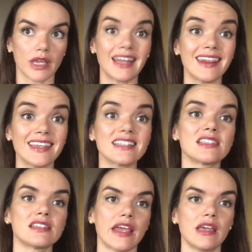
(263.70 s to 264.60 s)
in this
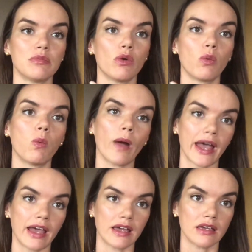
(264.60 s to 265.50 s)
same
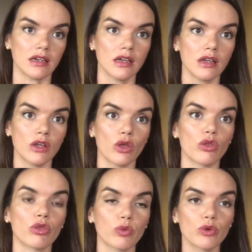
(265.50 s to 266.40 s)
way
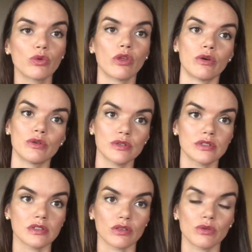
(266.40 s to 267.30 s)
through
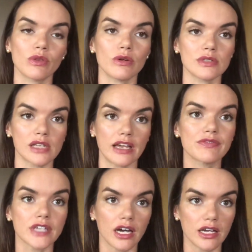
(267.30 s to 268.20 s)
those
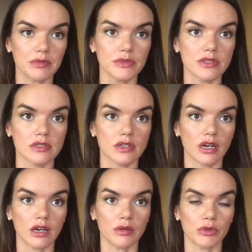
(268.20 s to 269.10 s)
lifetimes,
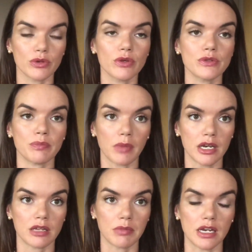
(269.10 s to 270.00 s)
through those
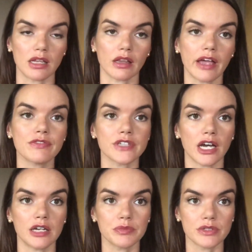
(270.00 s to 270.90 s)
many
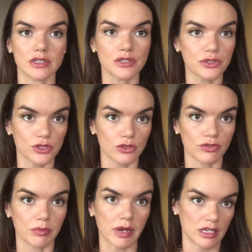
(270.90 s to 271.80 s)
lifetimes. This is true
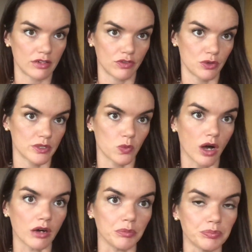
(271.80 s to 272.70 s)
for many of you as
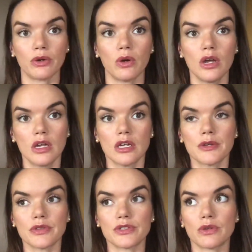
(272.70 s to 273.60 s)
well.
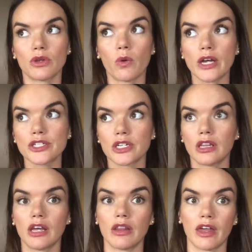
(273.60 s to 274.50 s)
So the question
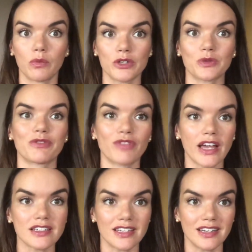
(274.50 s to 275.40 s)
that then was
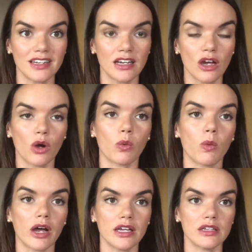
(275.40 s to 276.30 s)
reflected
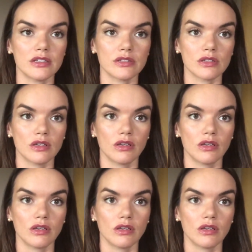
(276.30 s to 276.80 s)
was,